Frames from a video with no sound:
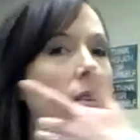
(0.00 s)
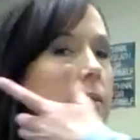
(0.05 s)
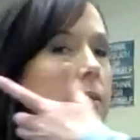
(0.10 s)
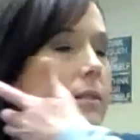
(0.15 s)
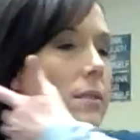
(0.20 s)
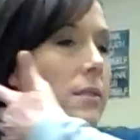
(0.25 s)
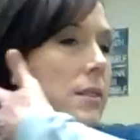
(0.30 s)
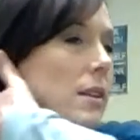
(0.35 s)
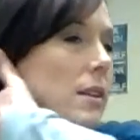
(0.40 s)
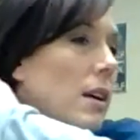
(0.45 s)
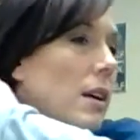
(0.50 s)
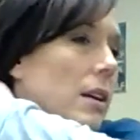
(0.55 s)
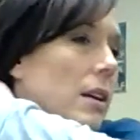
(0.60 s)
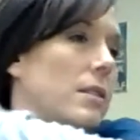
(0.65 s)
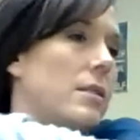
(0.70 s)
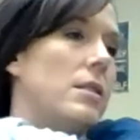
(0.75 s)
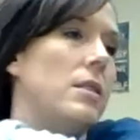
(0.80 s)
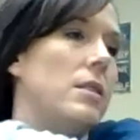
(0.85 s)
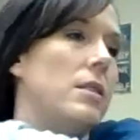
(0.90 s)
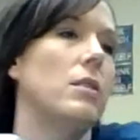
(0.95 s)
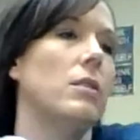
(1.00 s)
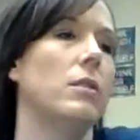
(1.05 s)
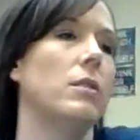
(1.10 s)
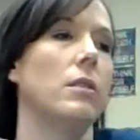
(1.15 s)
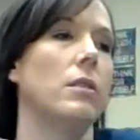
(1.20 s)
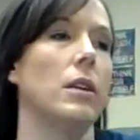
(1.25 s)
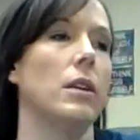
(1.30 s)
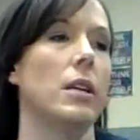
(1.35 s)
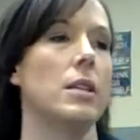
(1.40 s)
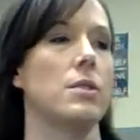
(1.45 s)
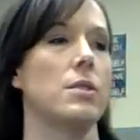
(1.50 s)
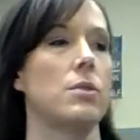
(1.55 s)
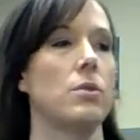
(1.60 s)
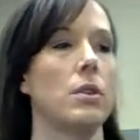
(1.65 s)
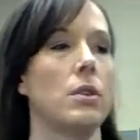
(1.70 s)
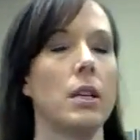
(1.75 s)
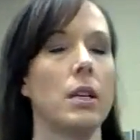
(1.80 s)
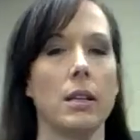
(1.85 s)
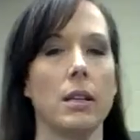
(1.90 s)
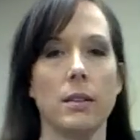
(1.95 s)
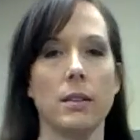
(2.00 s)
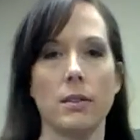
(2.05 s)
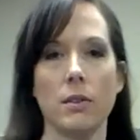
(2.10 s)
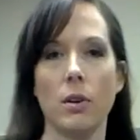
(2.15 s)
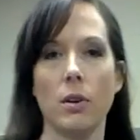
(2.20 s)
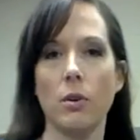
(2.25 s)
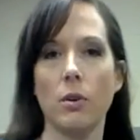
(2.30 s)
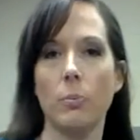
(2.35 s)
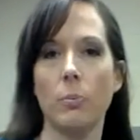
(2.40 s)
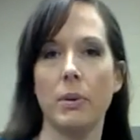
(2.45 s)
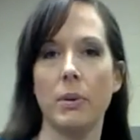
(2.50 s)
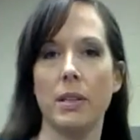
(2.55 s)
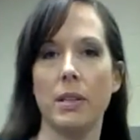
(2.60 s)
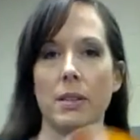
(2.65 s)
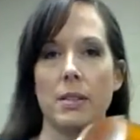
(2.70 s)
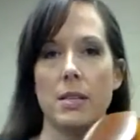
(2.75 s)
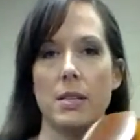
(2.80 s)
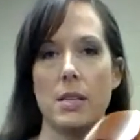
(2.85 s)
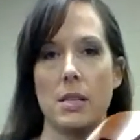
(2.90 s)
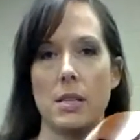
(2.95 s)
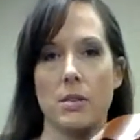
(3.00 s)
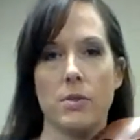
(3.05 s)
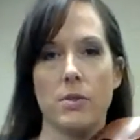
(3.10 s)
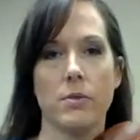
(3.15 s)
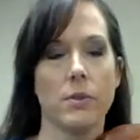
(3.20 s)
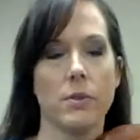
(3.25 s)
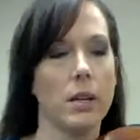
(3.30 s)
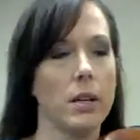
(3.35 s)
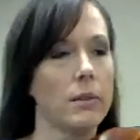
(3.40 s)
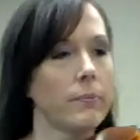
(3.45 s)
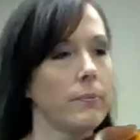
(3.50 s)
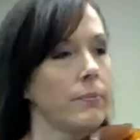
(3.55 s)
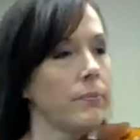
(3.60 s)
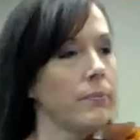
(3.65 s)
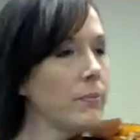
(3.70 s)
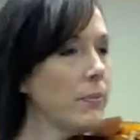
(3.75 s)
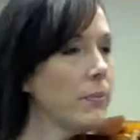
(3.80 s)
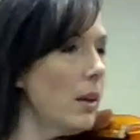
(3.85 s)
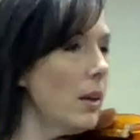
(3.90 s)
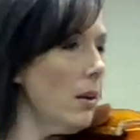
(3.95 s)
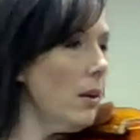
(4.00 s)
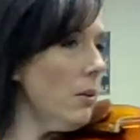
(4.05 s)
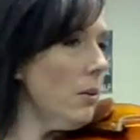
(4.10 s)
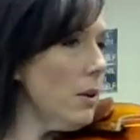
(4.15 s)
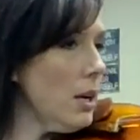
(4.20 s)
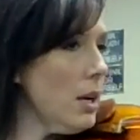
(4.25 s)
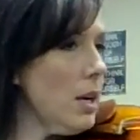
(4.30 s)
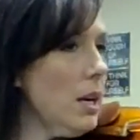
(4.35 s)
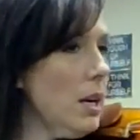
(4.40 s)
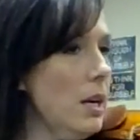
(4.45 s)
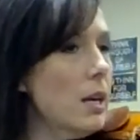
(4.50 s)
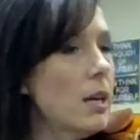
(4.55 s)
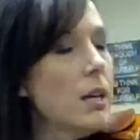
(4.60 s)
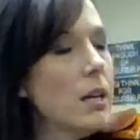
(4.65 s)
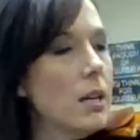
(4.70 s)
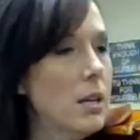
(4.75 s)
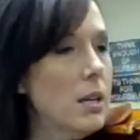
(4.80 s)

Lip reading: This is not D on our A string. It is open D string, okay?